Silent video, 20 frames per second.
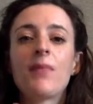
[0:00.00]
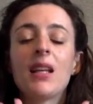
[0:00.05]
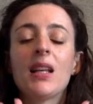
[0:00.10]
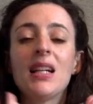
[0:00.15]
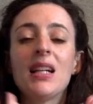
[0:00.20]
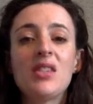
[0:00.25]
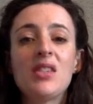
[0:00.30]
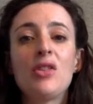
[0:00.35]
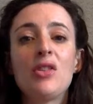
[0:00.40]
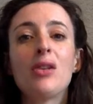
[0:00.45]

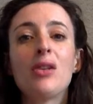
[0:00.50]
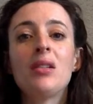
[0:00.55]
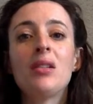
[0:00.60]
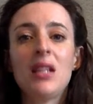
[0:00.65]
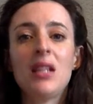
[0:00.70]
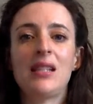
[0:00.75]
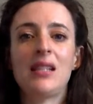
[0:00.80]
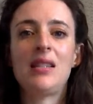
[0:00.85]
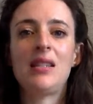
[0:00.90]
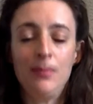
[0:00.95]
it's not
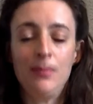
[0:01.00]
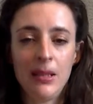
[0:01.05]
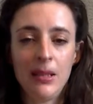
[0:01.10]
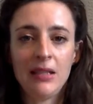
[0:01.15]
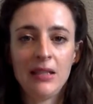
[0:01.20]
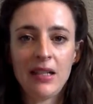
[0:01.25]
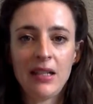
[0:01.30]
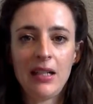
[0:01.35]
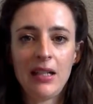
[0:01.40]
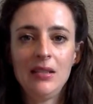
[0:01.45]
nice to
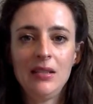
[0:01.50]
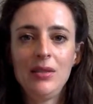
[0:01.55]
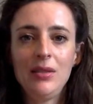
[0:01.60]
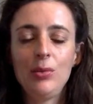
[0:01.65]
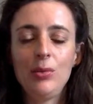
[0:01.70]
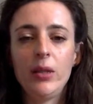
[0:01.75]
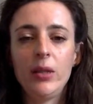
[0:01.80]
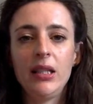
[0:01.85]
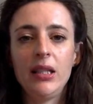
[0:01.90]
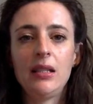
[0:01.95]
be around
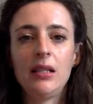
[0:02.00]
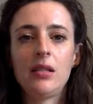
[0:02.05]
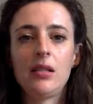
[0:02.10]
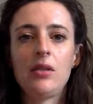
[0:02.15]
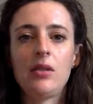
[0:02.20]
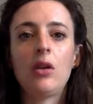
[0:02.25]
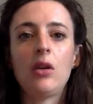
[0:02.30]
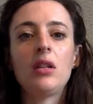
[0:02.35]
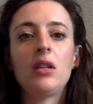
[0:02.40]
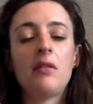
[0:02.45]
when
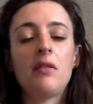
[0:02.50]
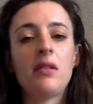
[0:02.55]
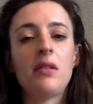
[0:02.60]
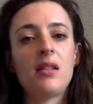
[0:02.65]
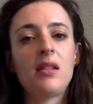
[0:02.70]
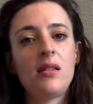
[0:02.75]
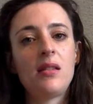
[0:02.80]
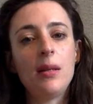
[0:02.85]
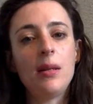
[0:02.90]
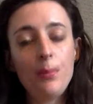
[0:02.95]
there's not a
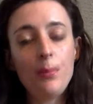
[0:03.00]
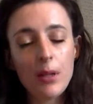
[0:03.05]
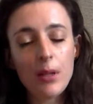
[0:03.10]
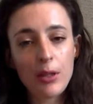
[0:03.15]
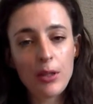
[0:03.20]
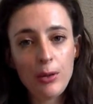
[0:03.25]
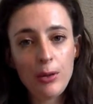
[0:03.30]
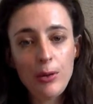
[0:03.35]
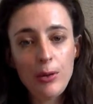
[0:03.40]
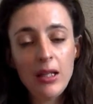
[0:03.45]

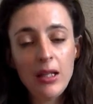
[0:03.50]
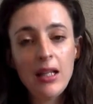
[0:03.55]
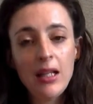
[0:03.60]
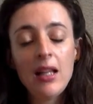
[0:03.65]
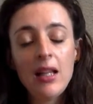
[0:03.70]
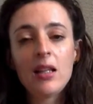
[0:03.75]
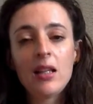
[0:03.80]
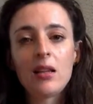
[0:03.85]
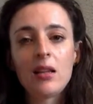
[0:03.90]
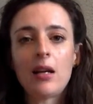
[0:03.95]
reciprocal
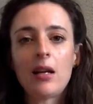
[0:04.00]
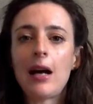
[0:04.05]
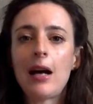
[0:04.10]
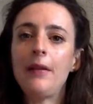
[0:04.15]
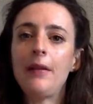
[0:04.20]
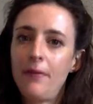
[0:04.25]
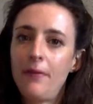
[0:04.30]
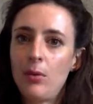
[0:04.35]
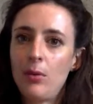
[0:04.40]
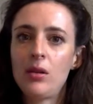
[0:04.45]

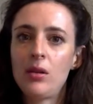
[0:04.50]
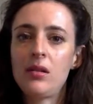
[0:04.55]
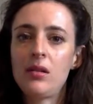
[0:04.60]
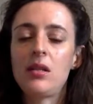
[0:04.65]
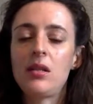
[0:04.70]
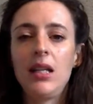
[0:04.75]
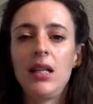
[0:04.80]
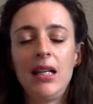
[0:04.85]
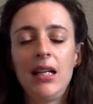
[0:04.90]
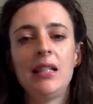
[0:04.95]
life
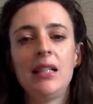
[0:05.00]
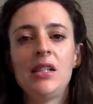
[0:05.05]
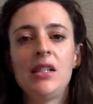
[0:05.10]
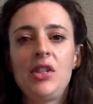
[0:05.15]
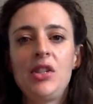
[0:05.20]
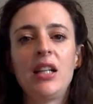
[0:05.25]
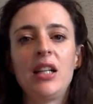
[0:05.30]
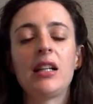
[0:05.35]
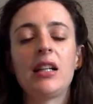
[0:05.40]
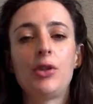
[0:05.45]
force
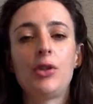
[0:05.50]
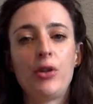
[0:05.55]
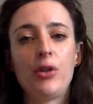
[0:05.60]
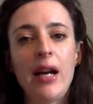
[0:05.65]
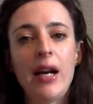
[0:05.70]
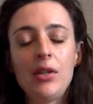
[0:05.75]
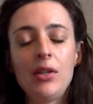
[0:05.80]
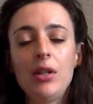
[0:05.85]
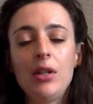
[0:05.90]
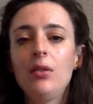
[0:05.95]
energetic
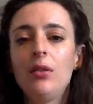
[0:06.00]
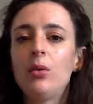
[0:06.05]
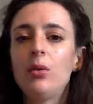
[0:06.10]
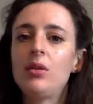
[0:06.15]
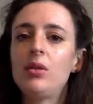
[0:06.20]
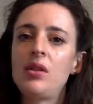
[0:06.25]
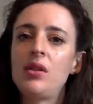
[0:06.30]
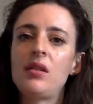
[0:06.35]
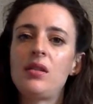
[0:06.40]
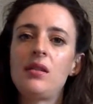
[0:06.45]
attraction
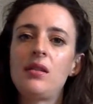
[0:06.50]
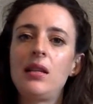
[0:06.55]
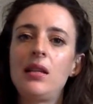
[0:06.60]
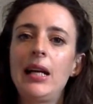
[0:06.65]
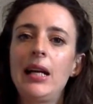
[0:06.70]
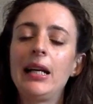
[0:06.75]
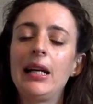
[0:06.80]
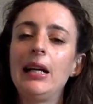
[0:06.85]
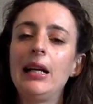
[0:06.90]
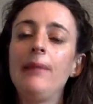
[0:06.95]
or just
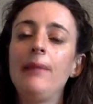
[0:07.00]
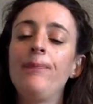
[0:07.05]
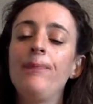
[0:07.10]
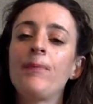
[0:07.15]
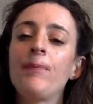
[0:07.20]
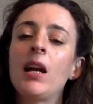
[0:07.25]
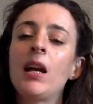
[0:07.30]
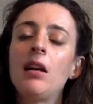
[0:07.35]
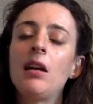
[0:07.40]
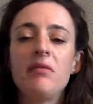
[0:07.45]
like a
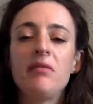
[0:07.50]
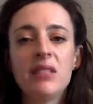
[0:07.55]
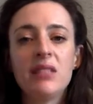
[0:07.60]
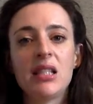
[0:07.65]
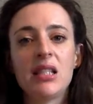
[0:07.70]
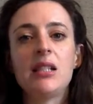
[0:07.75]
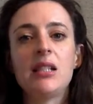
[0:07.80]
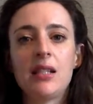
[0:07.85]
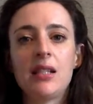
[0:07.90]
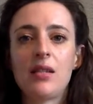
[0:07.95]

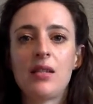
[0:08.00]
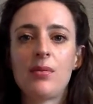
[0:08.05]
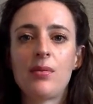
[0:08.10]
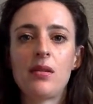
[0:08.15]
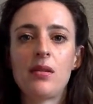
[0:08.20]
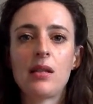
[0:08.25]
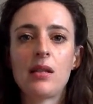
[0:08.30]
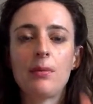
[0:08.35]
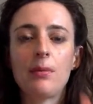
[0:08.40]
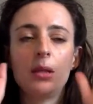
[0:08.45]
resonance with
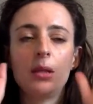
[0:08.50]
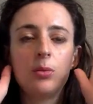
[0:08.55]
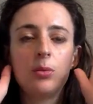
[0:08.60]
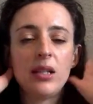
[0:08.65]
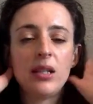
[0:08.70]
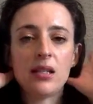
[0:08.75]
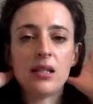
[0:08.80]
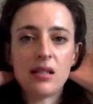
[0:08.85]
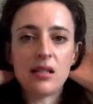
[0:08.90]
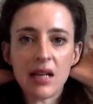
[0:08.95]
someone
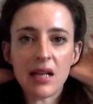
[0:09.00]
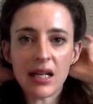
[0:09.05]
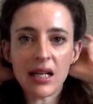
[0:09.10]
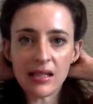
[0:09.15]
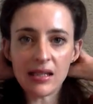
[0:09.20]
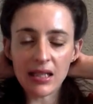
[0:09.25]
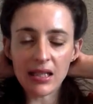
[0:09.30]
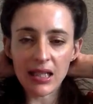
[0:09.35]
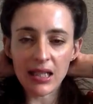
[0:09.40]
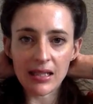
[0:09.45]
where it's
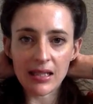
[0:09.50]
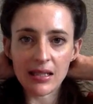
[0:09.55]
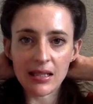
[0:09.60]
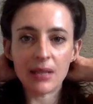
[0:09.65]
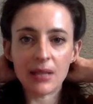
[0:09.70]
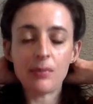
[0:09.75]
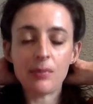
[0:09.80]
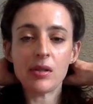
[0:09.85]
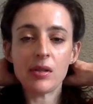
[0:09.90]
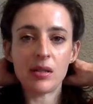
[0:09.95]
nice and
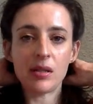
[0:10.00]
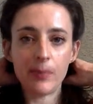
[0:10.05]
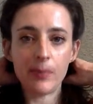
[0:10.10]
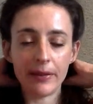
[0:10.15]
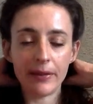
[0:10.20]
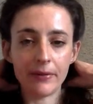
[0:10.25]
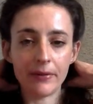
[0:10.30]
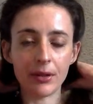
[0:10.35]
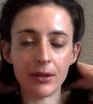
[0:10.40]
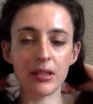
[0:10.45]
easy and
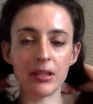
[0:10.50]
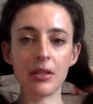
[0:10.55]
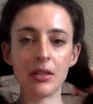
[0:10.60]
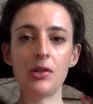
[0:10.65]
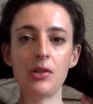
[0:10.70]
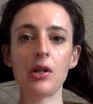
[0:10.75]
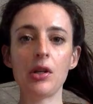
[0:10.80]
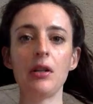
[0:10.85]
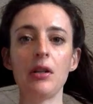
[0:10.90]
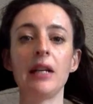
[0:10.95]
respectful and
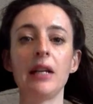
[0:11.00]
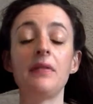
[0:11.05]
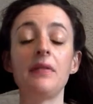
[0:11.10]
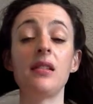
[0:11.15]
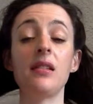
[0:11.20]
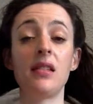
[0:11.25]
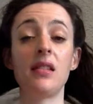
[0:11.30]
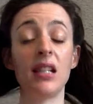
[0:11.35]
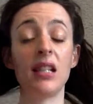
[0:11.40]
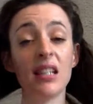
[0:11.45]
you don't have
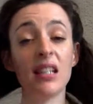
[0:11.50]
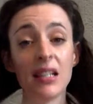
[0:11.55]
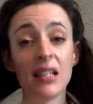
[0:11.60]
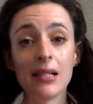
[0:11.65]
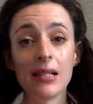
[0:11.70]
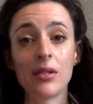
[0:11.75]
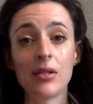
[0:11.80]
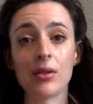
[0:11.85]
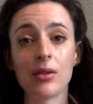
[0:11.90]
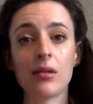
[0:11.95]
to second
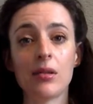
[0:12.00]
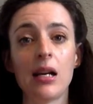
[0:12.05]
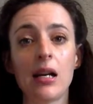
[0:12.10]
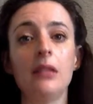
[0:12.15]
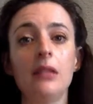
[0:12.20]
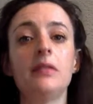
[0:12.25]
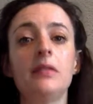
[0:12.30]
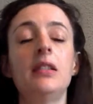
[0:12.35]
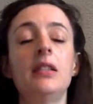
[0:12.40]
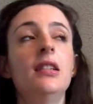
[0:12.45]
guess
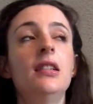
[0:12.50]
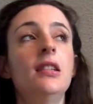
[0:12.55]
yourself.